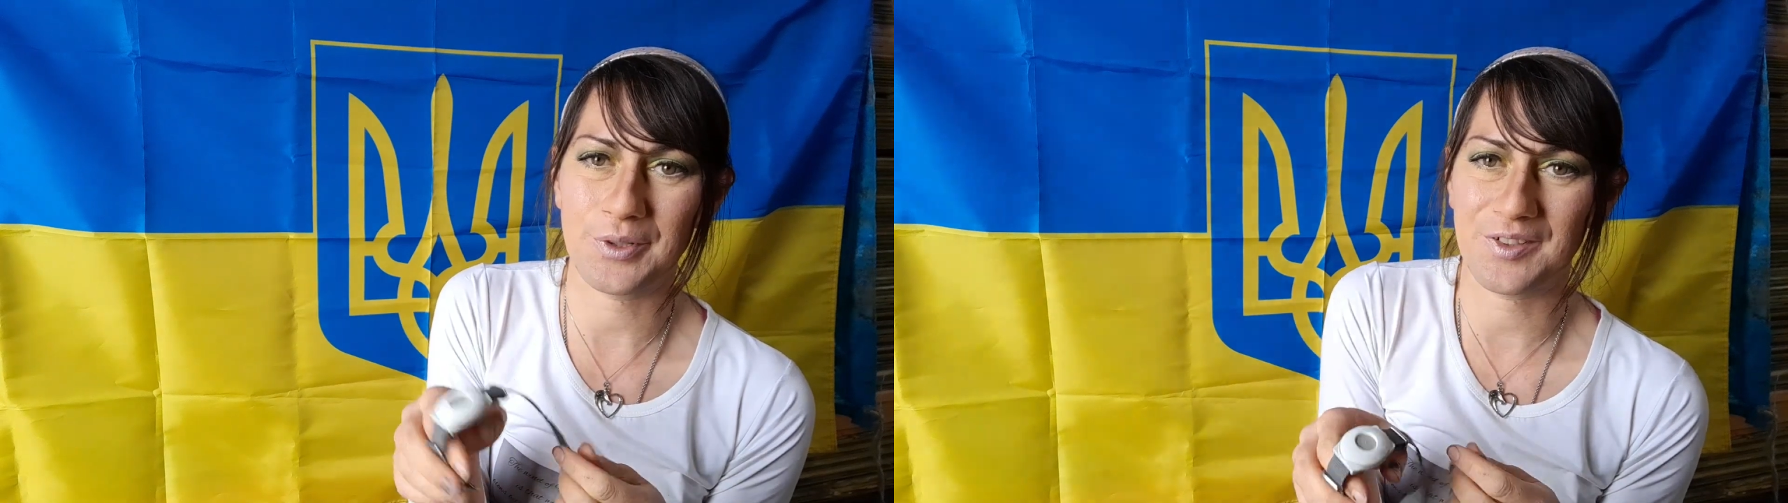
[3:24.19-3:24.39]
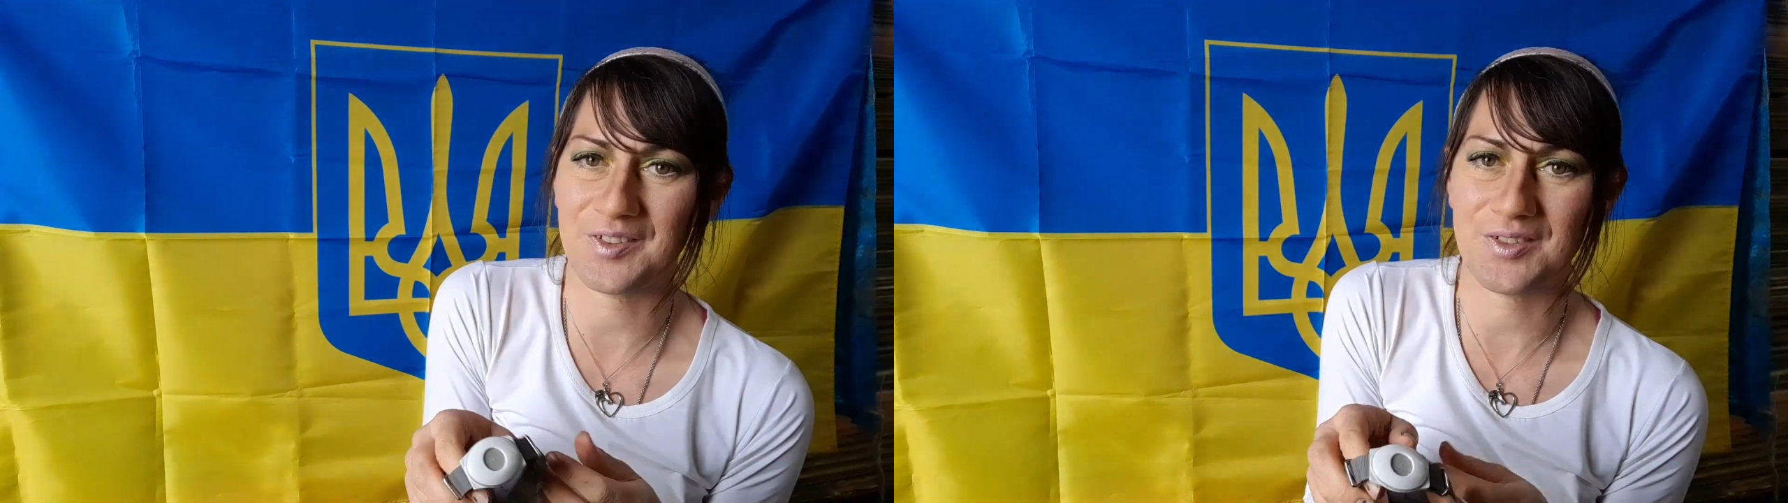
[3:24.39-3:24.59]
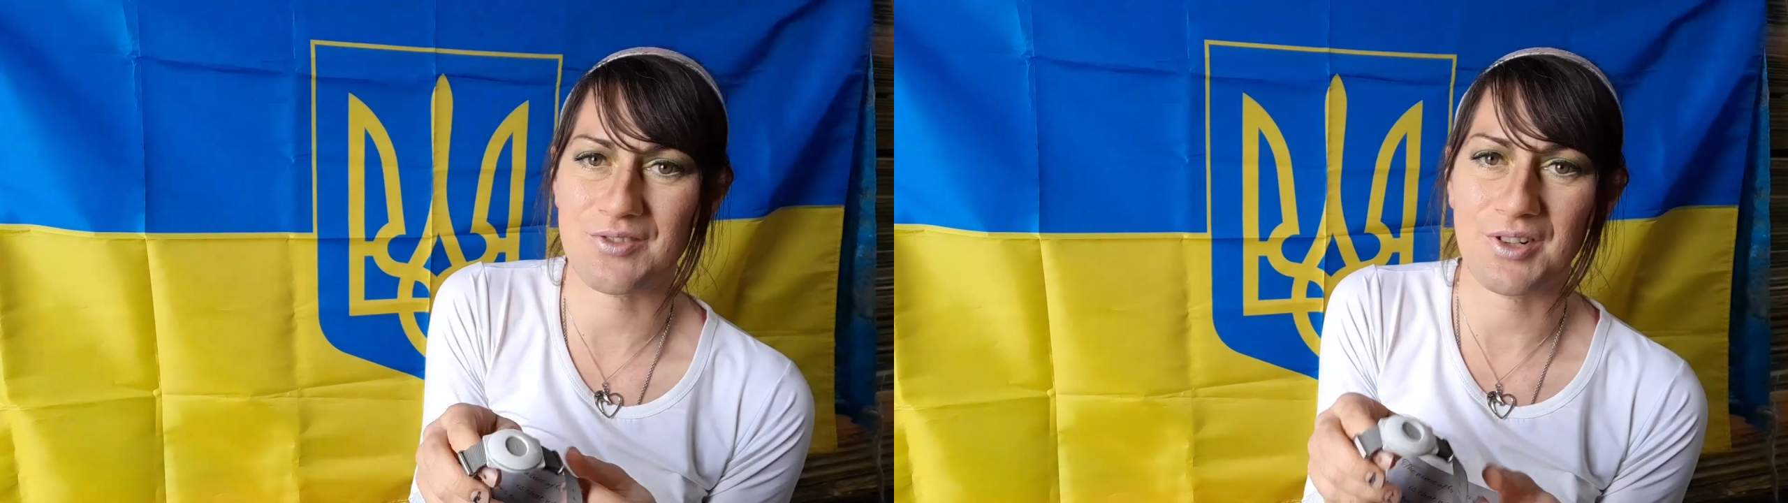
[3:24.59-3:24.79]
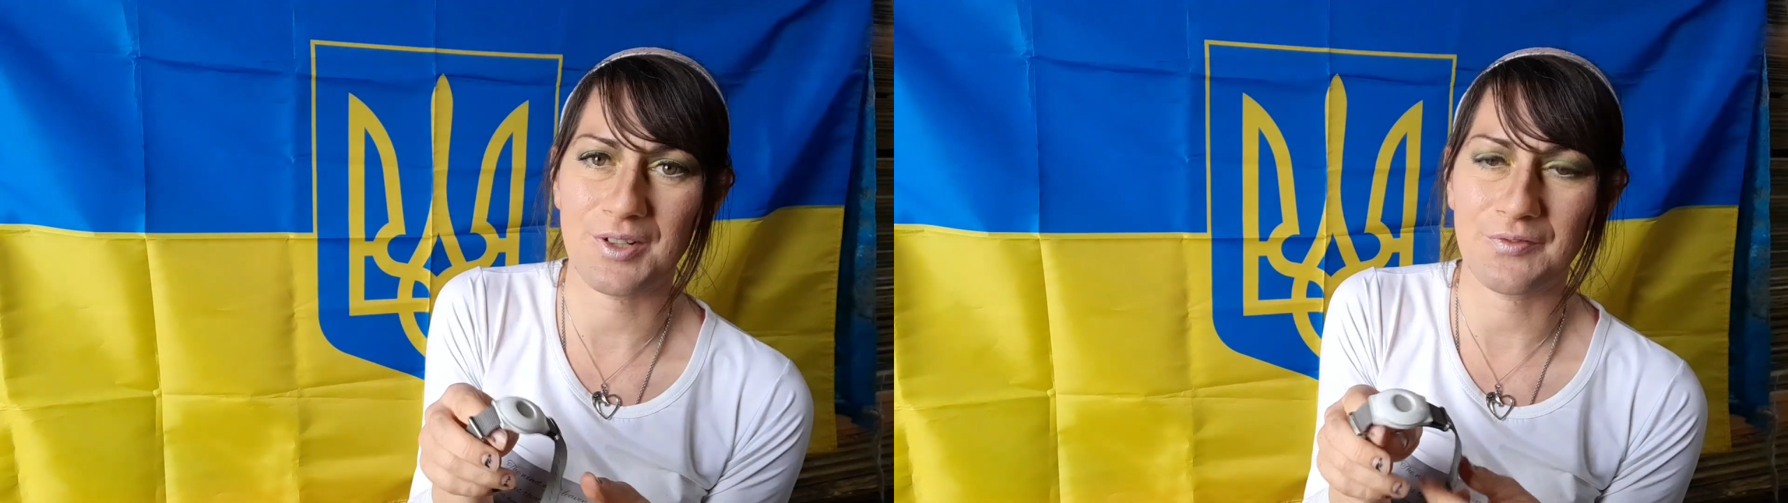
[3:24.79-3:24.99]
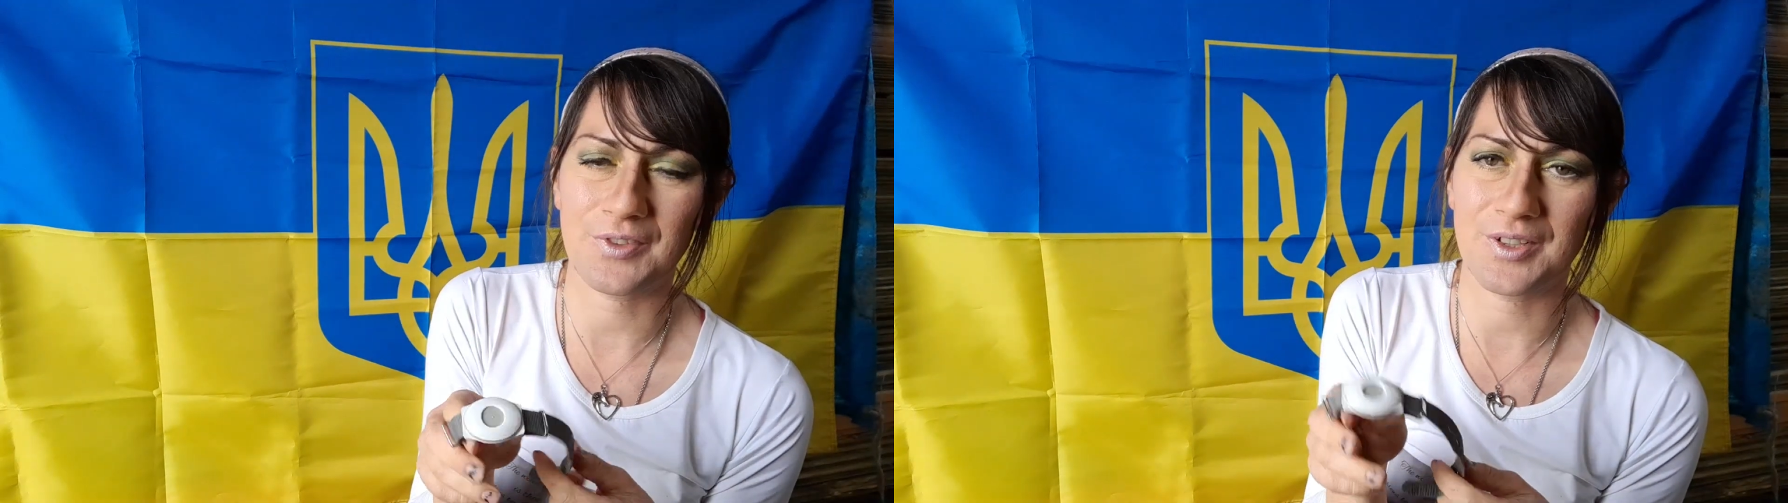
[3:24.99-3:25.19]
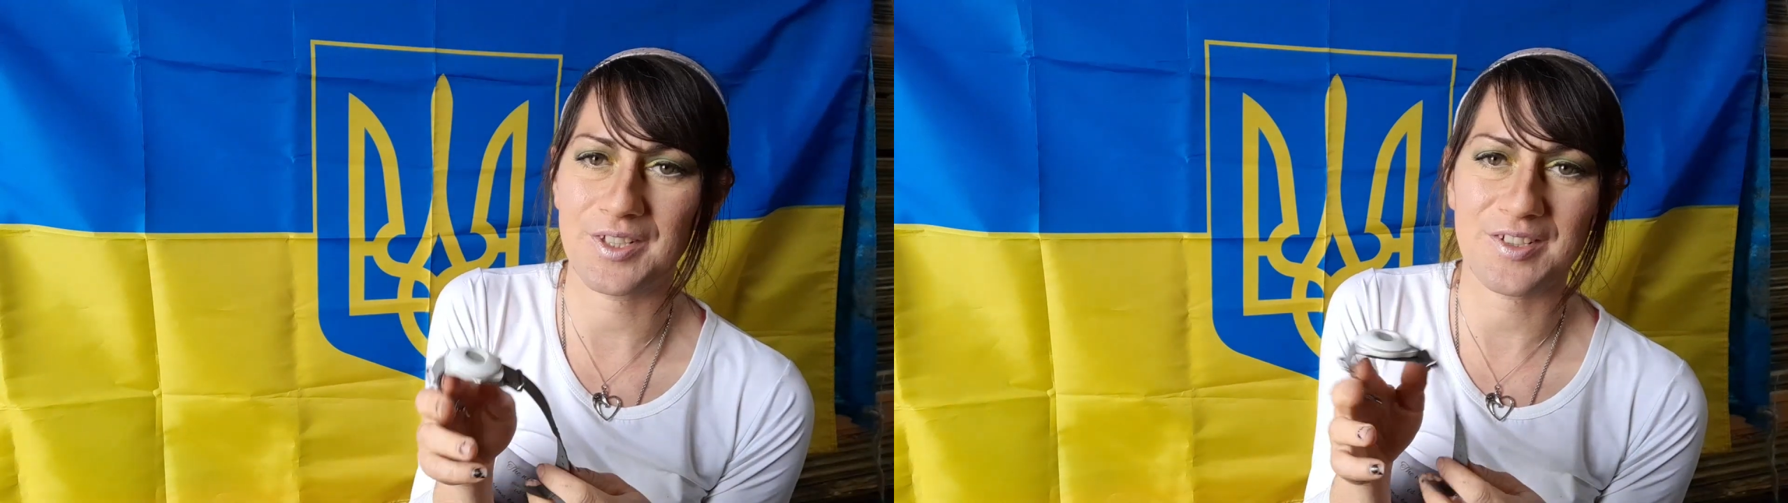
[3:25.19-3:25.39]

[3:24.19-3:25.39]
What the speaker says: and it's dried fine.